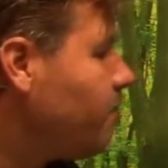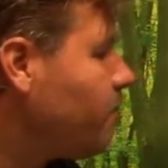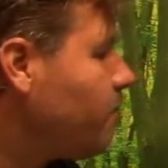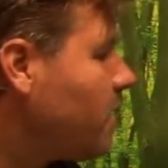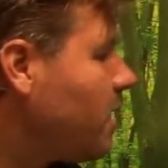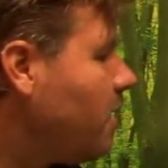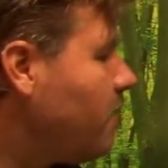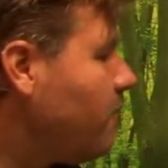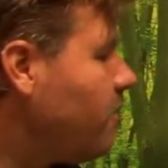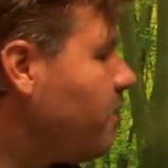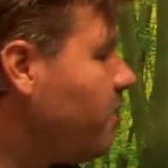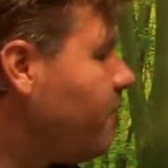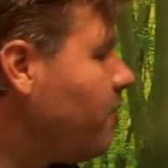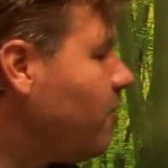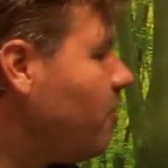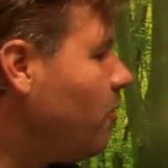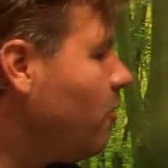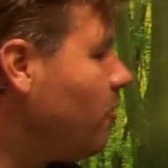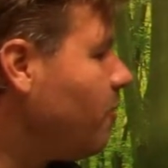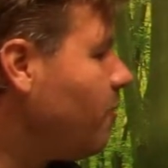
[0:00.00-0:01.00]
What's
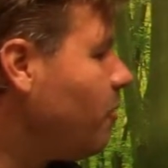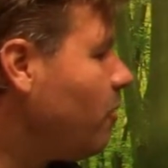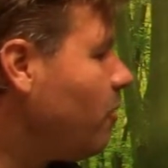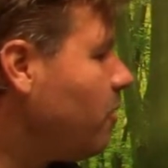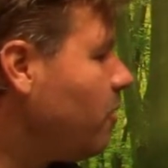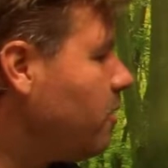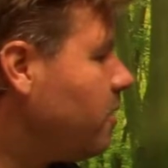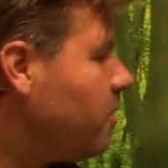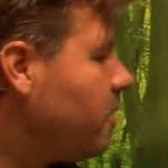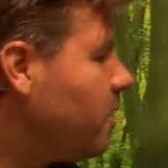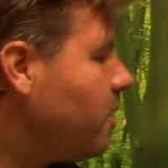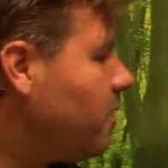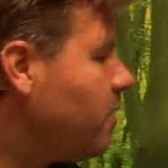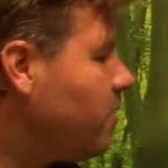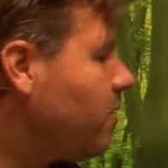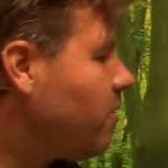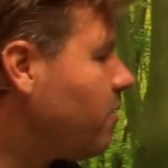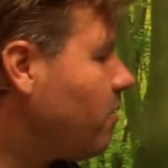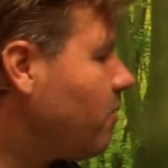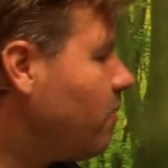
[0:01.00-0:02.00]
even more important
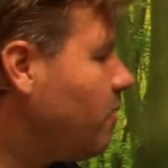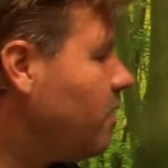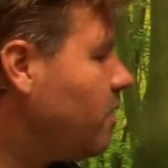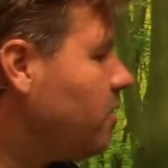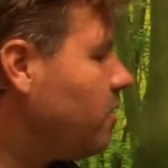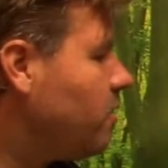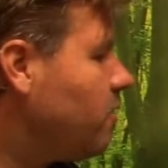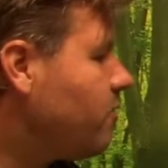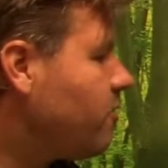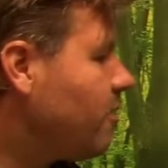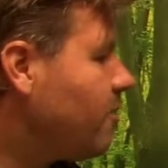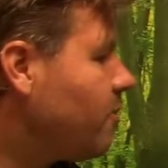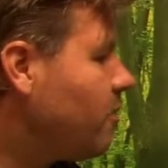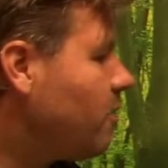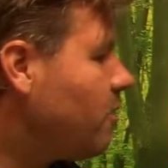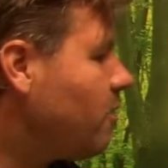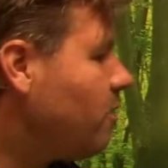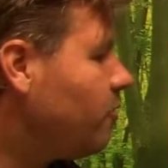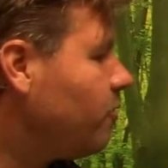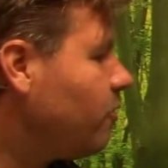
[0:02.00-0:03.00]
is we can do something
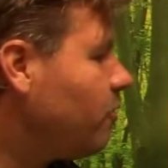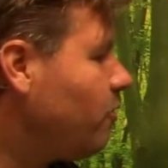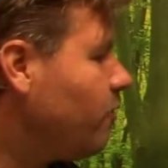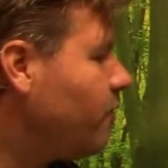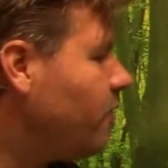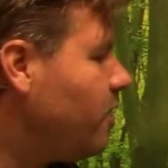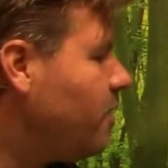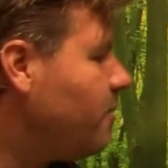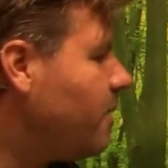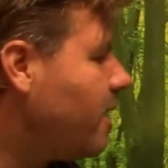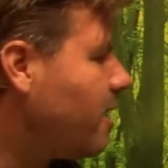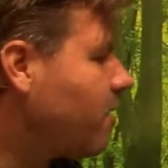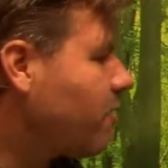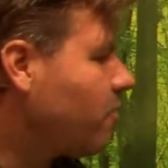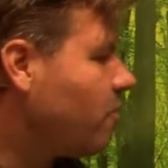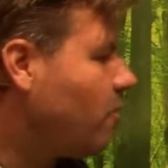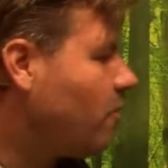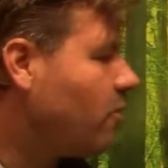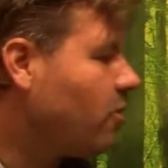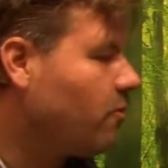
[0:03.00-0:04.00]
called neurofeedback.
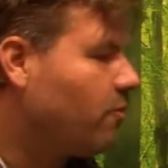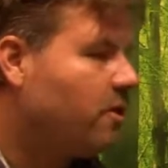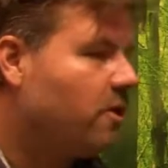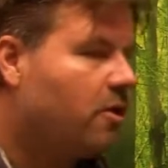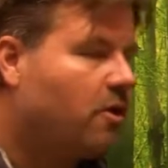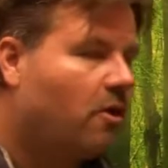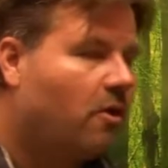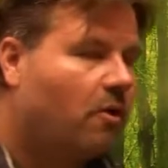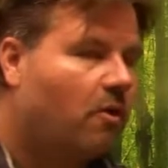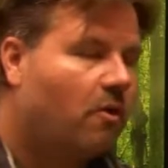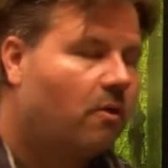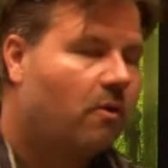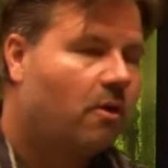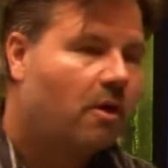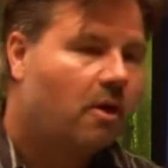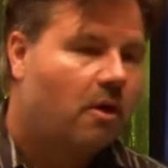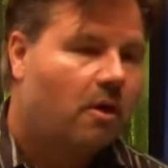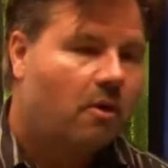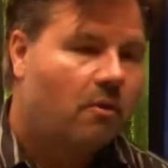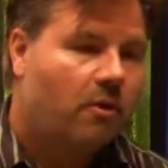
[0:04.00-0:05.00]
So once we know
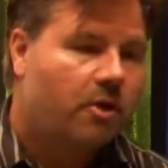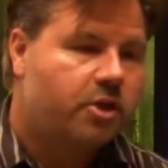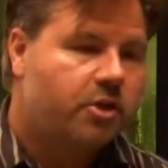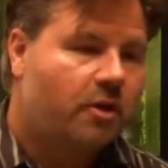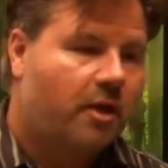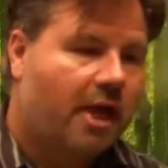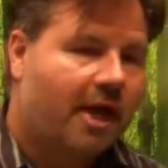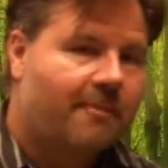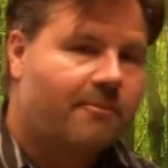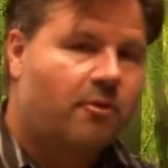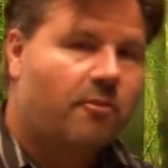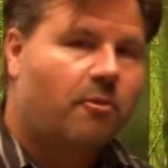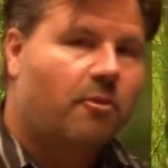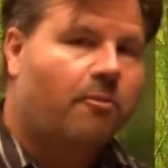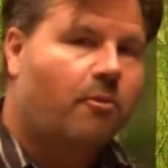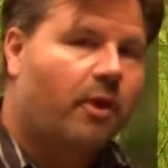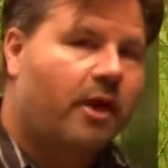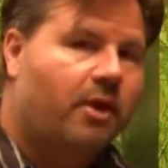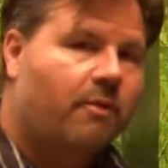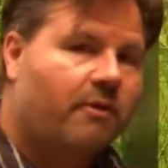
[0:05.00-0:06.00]
what your abnormal
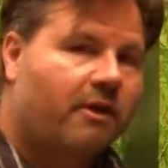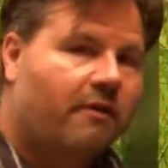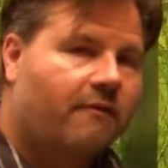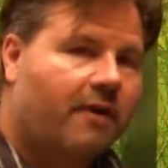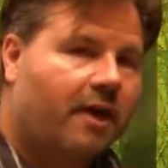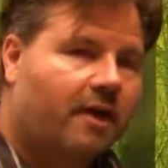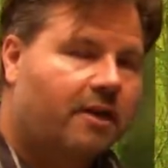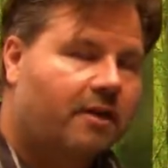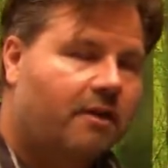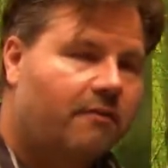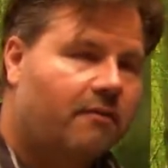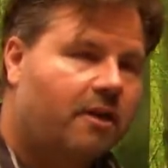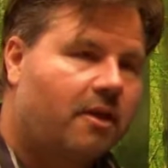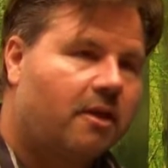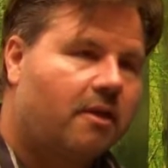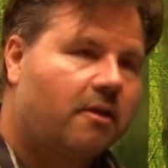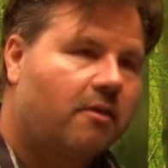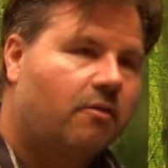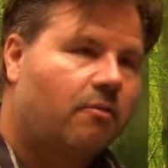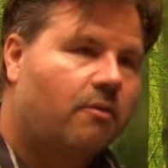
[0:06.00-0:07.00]
brainwave
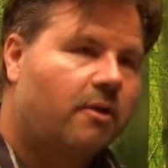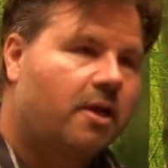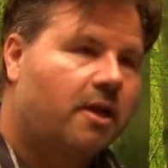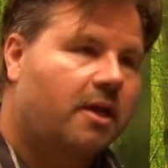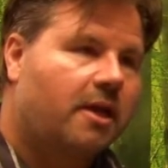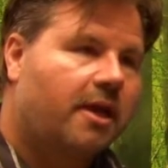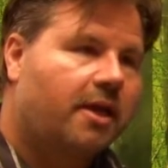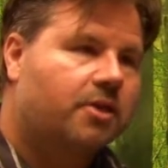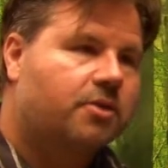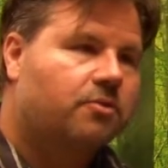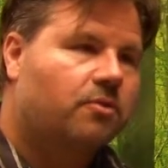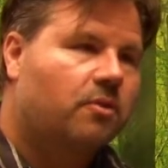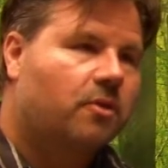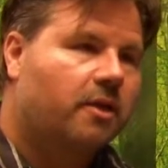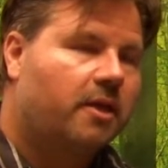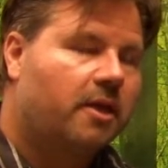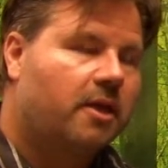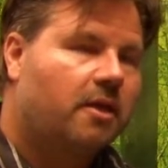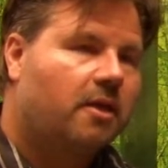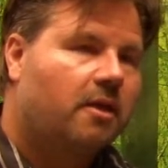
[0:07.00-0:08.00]
activity is, we can
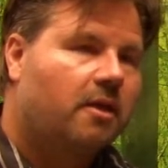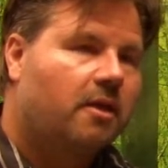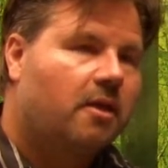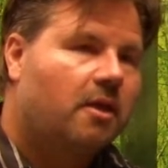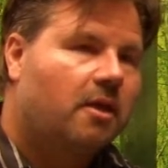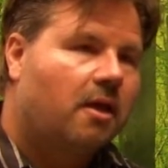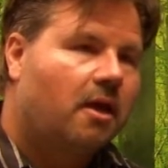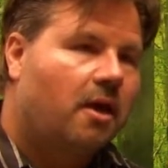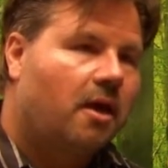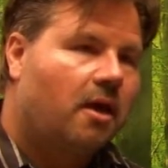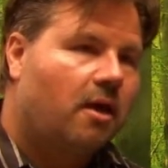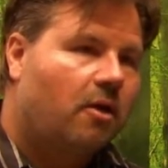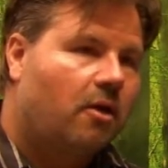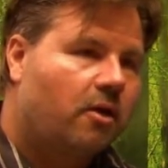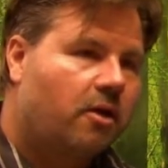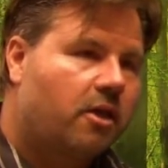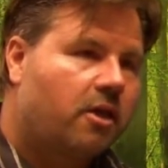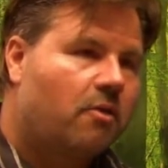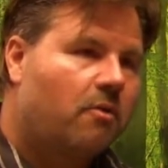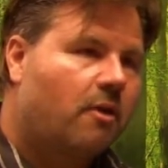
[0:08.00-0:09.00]
actually
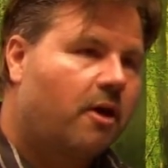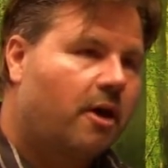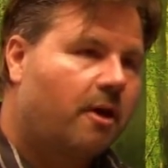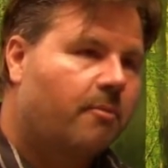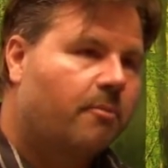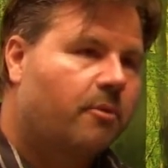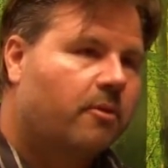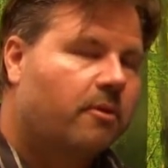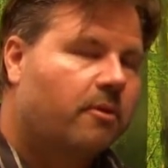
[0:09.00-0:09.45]
hook you up